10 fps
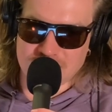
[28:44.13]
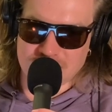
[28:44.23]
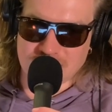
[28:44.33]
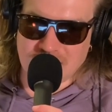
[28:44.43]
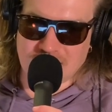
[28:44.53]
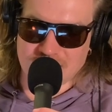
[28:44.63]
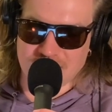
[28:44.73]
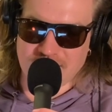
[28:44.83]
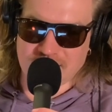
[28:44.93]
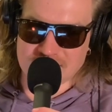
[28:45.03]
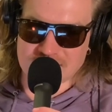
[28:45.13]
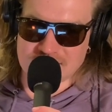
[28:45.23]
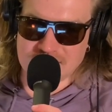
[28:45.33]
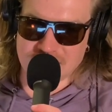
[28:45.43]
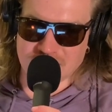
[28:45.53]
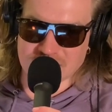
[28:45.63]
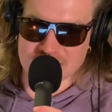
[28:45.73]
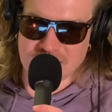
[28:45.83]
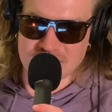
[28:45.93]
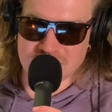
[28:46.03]
have less
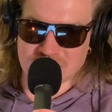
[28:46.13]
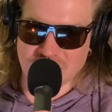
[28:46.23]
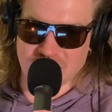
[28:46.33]
deforestation going